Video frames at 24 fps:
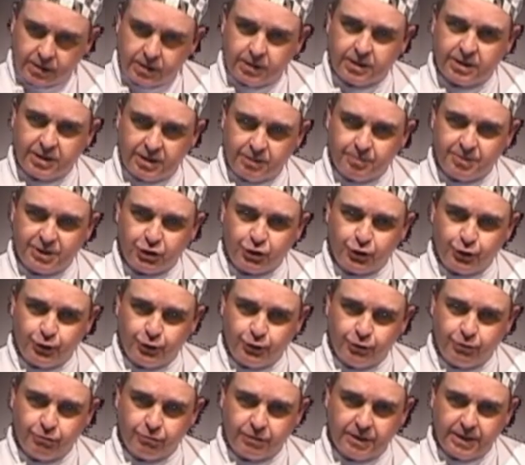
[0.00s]
a little bit too
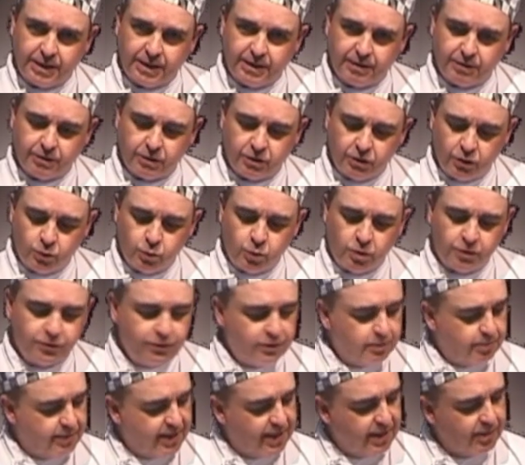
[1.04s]
green. You want the
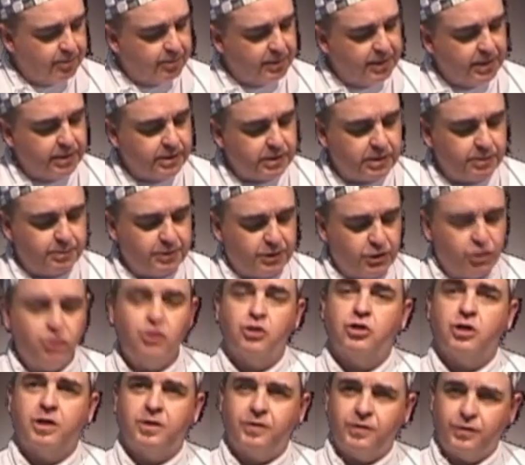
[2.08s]
baked beans to be
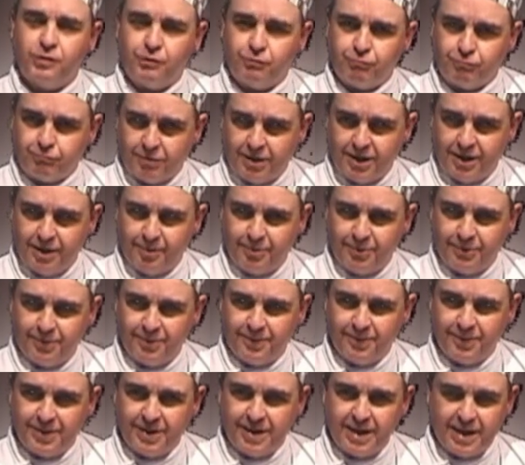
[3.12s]
just ripe,
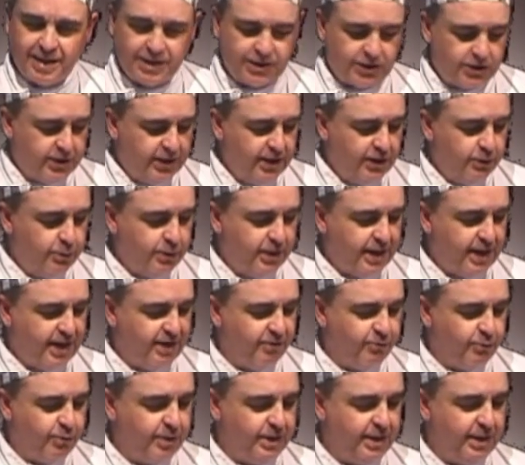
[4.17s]
and so here we have
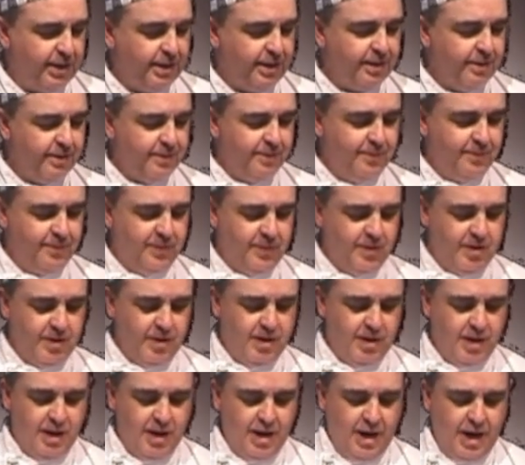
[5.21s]
one here,
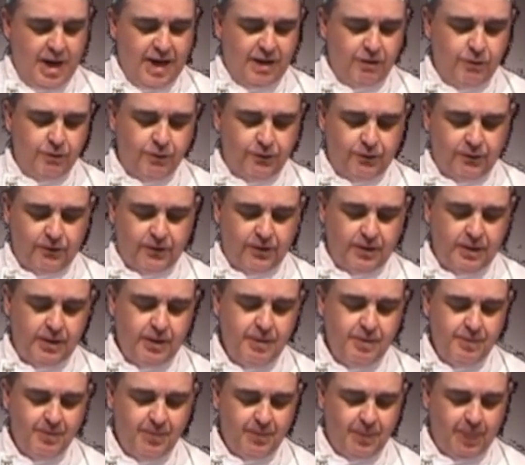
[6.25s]
and you'll
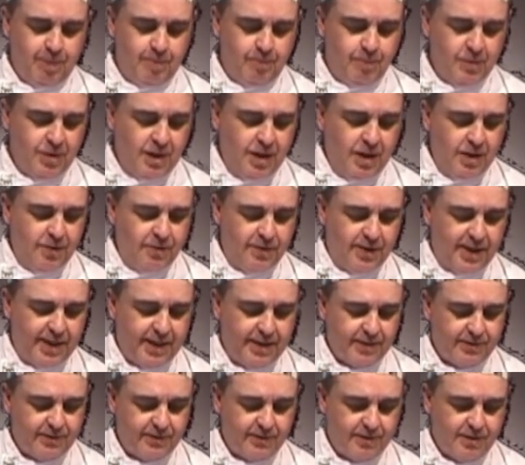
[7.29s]
see
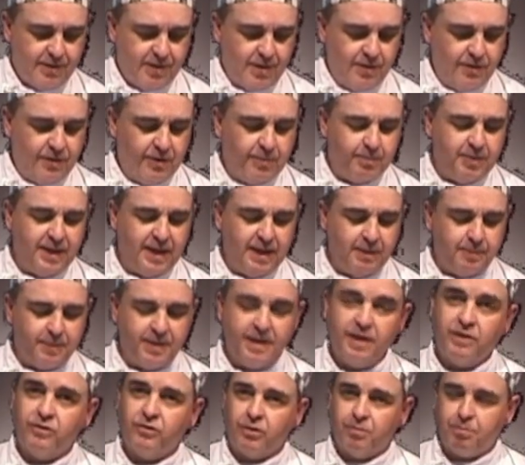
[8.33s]
that the baked
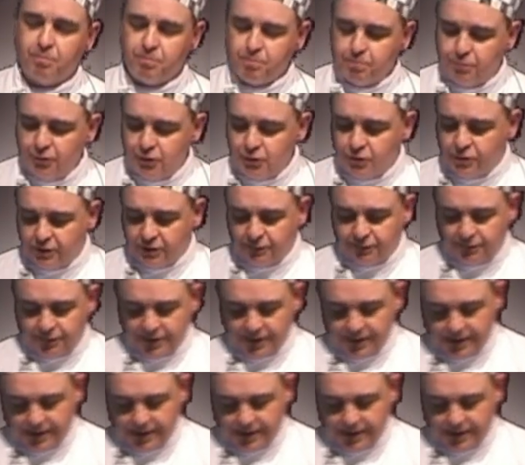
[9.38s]
beans are beautifully